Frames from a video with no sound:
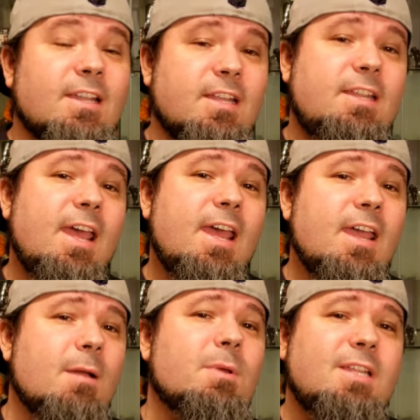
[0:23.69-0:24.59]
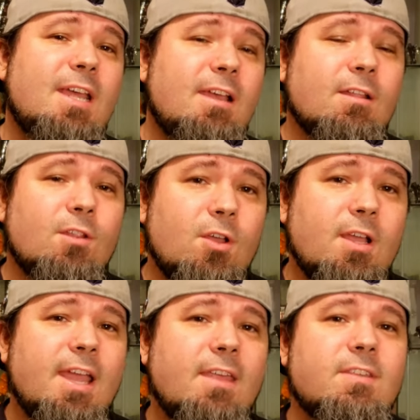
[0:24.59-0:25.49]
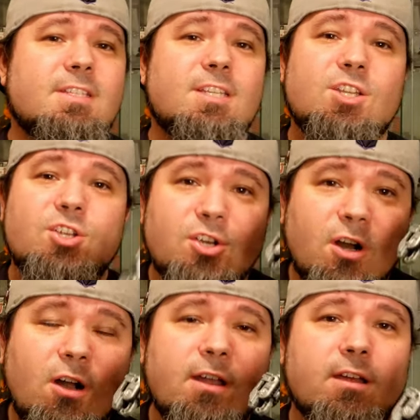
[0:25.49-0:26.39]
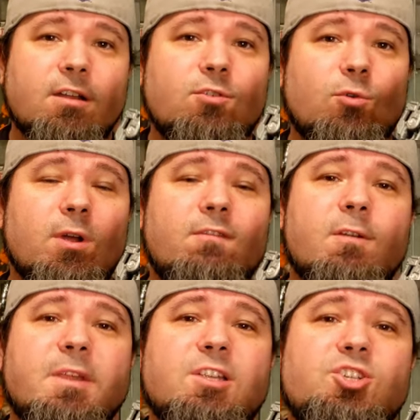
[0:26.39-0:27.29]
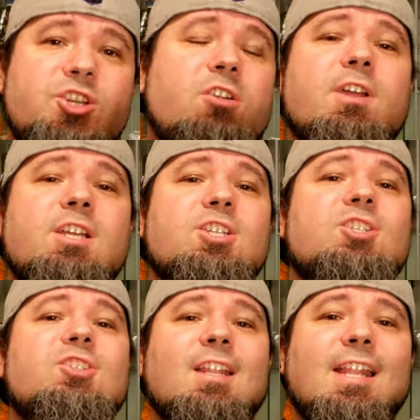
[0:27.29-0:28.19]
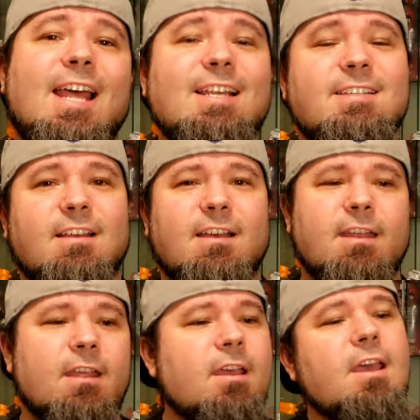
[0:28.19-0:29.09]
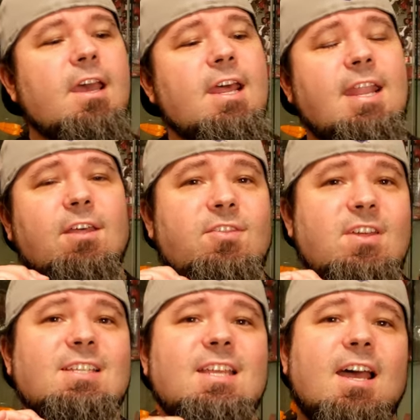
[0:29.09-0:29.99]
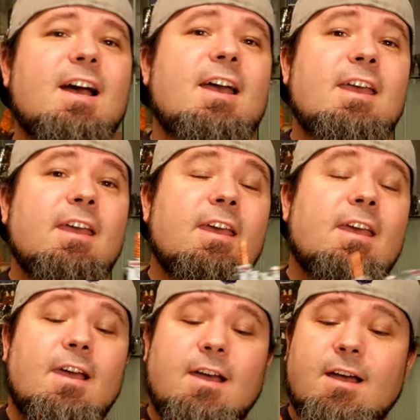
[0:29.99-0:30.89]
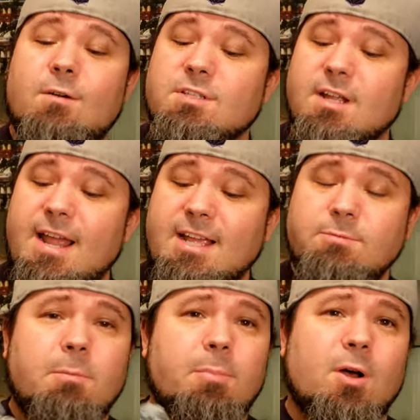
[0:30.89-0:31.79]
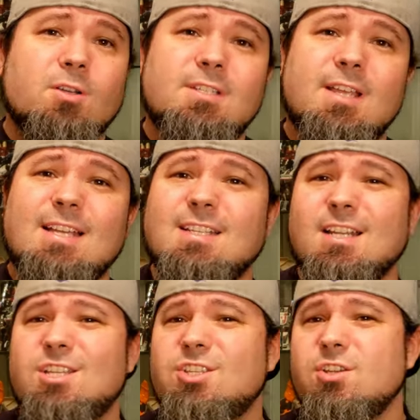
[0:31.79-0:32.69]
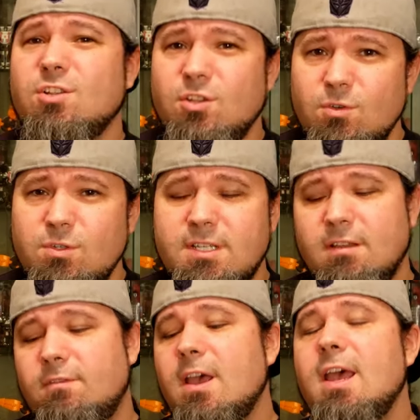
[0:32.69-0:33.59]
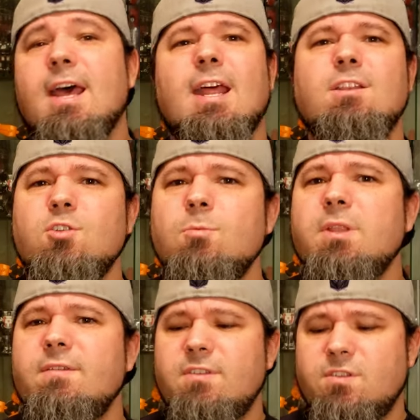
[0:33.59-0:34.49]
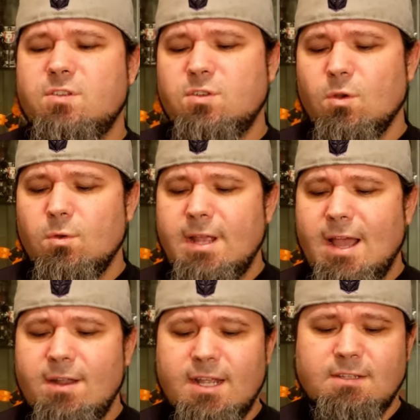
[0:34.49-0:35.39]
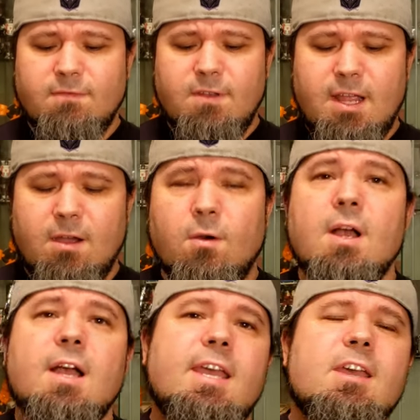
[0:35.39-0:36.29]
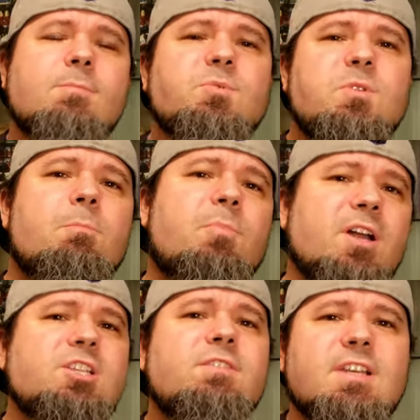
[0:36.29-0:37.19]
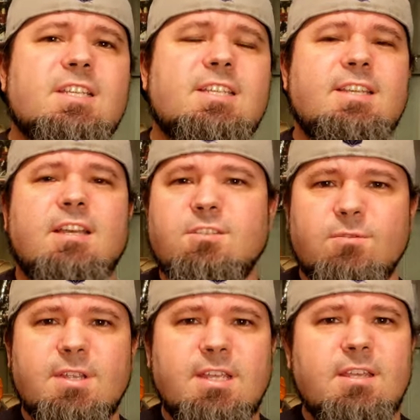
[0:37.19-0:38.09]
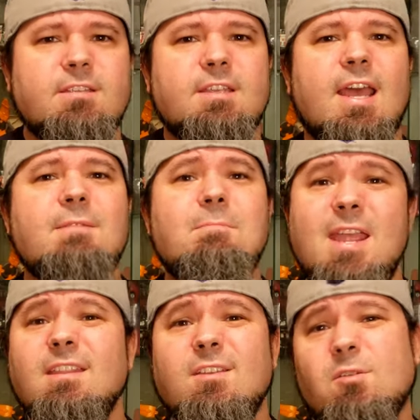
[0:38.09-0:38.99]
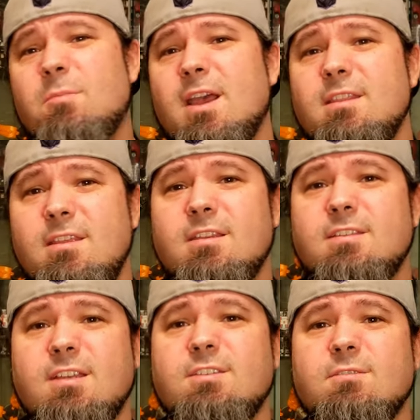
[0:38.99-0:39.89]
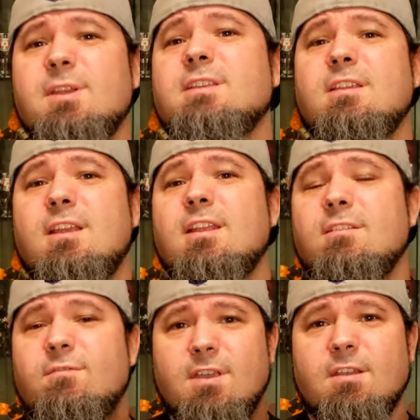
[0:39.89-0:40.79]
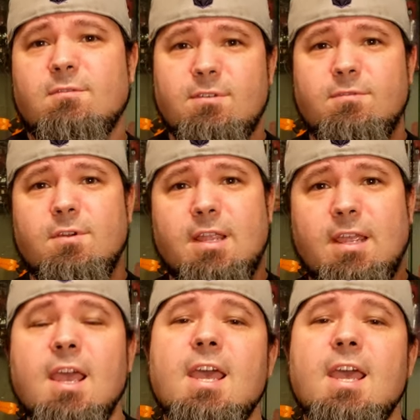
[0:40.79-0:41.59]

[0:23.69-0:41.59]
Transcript: Today I'm going to take a look at the Centurion droid from the Generation Selects line. Now this guy uh, was on Hasbro Pulse as an exclusive and I do believe he's sold out as of now. He comes with a bunch of accessories and mainly you're buying the accessories and getting the figure for free.